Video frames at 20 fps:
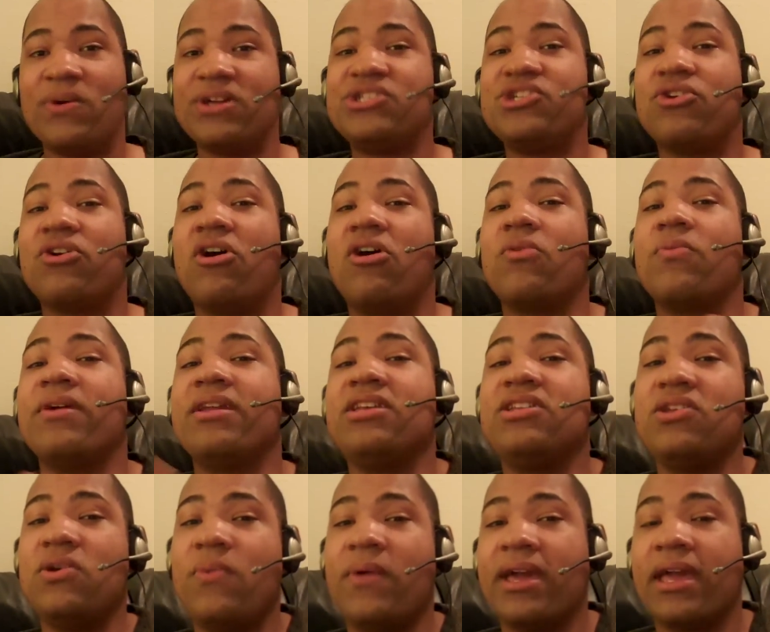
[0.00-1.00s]
what you're already
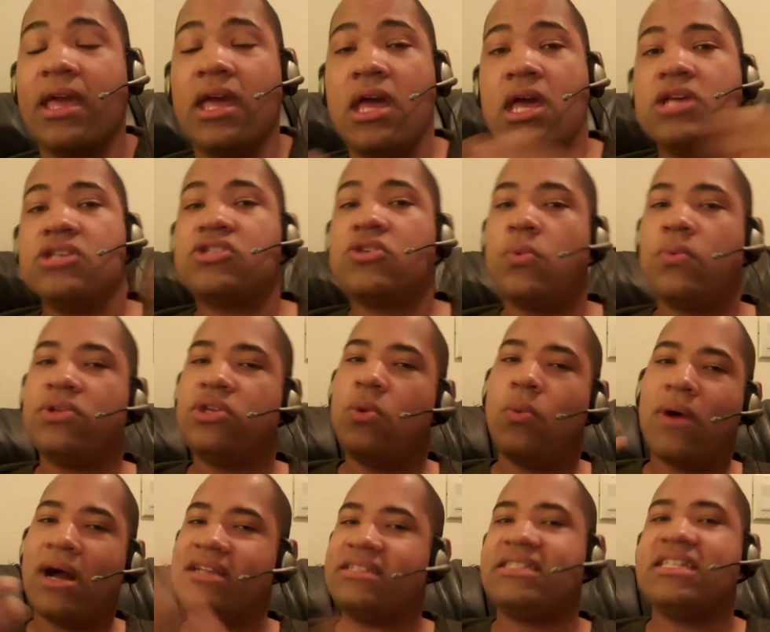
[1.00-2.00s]
doing. So when you
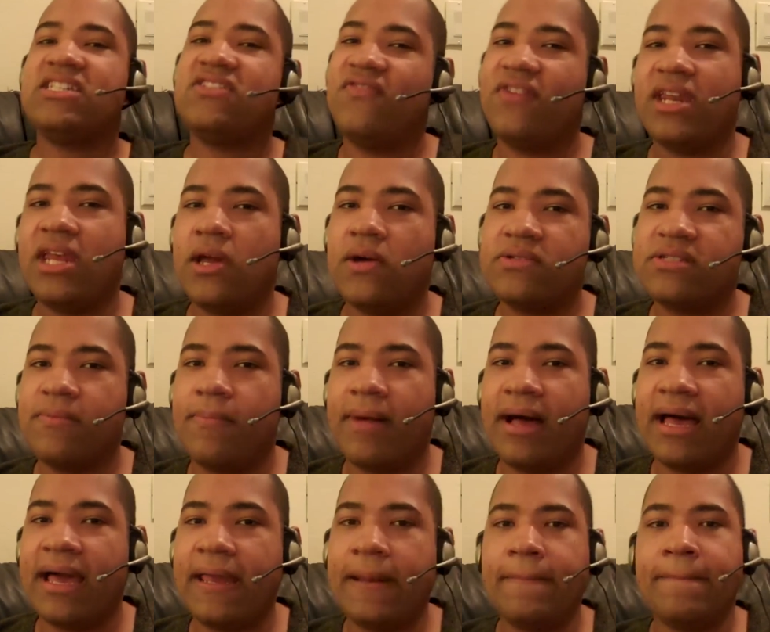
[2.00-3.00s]
watch these videos of
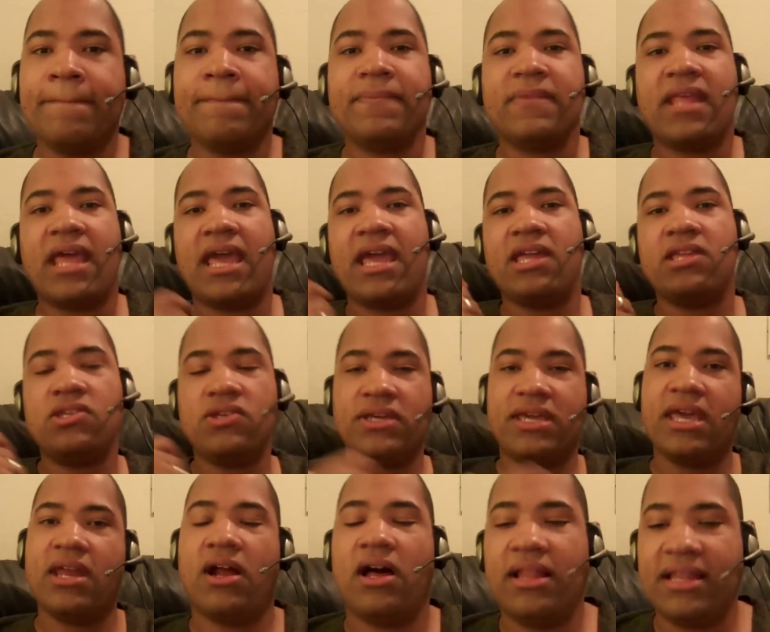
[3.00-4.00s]
mine and you
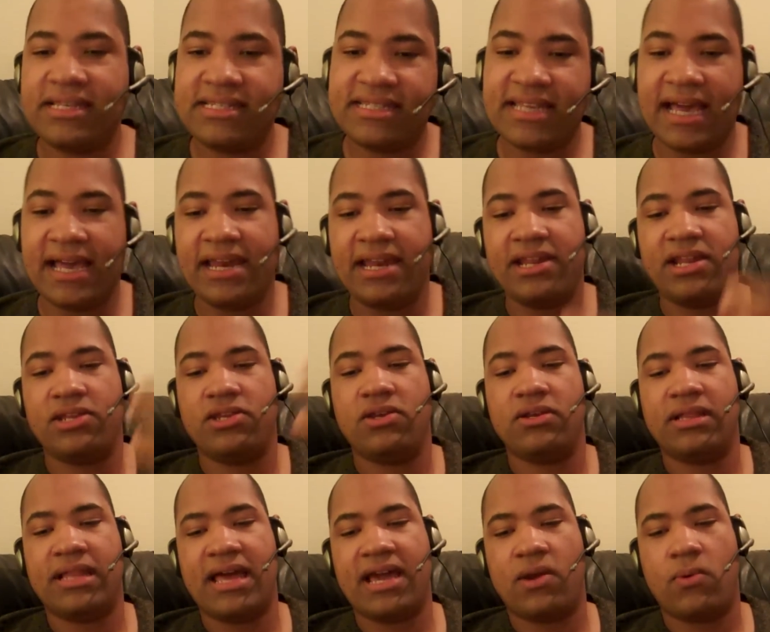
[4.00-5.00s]
get all excited and
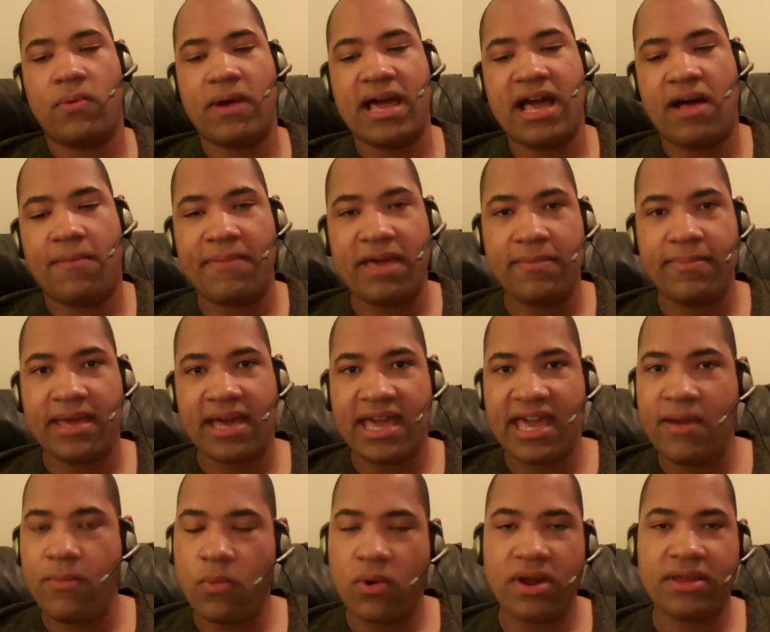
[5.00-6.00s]
you're like, wow, maybe I
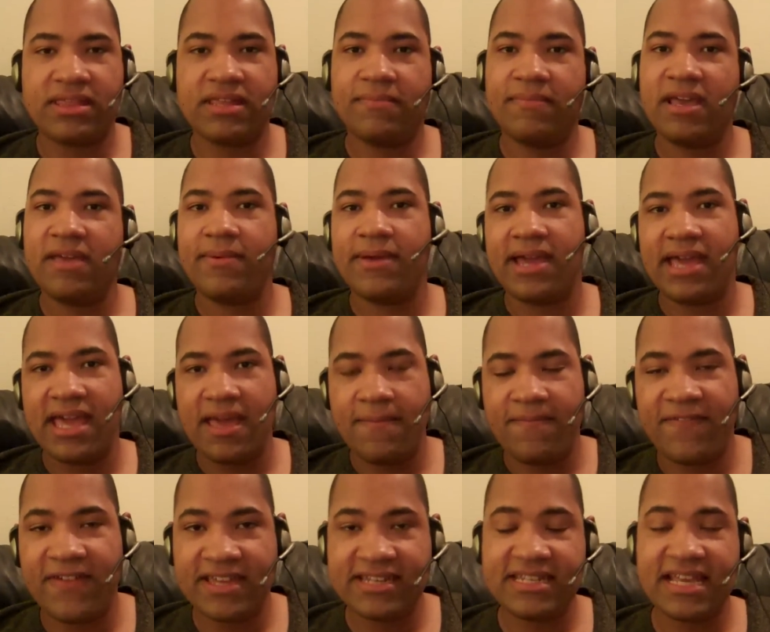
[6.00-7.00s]
am worth it. Maybe I am
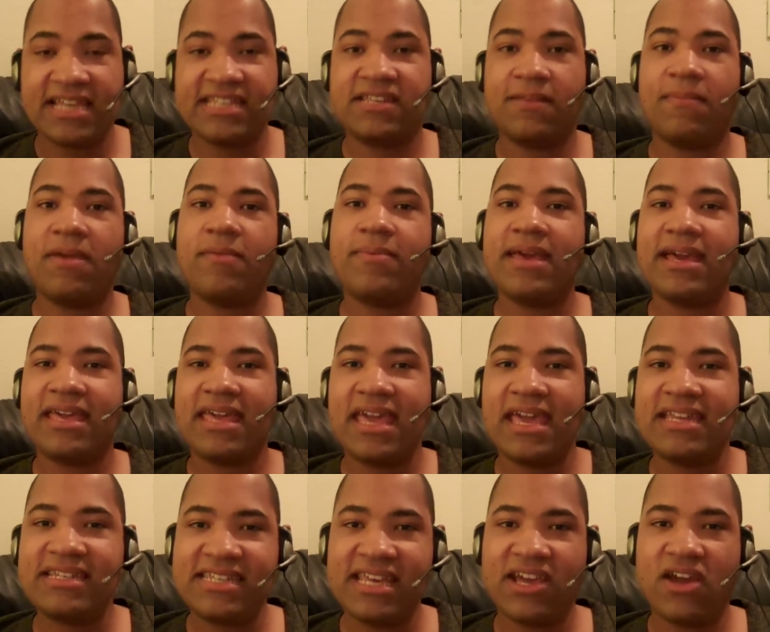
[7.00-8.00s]
fantastic. Maybe I
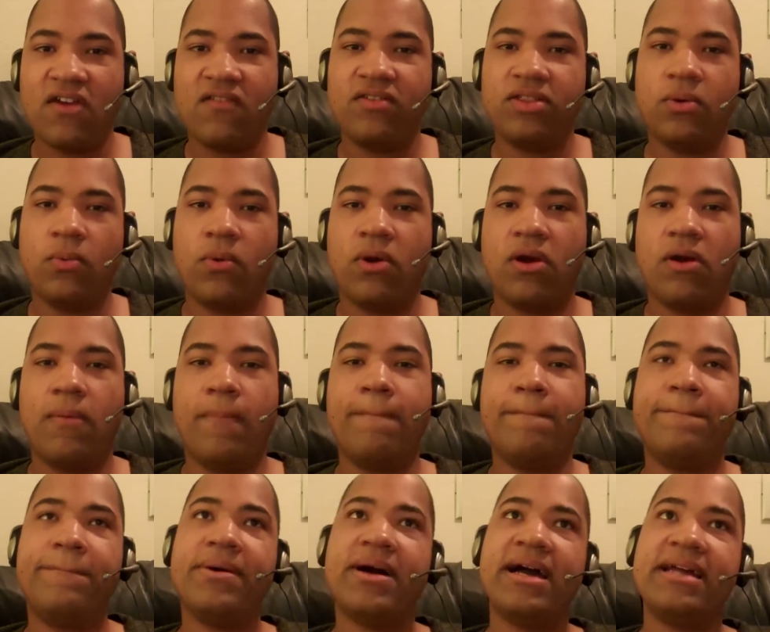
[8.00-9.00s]
can take over the world,
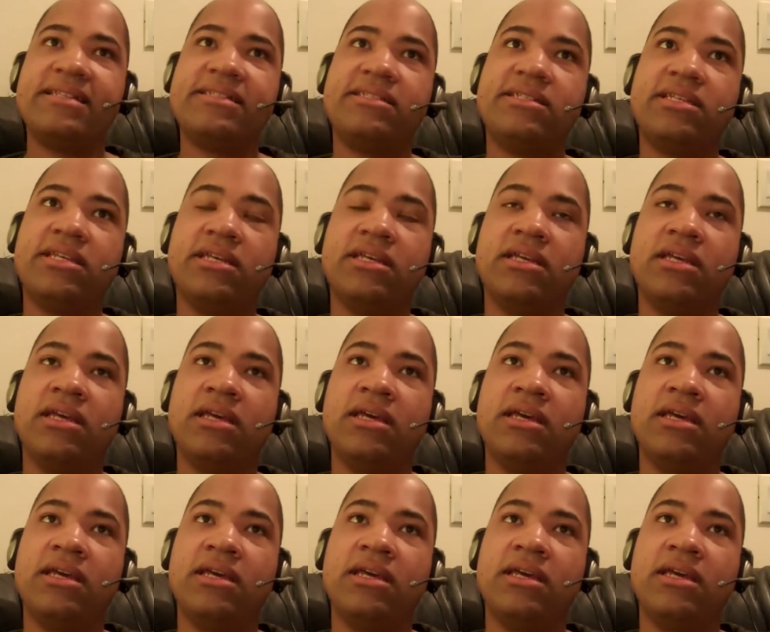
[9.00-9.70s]
but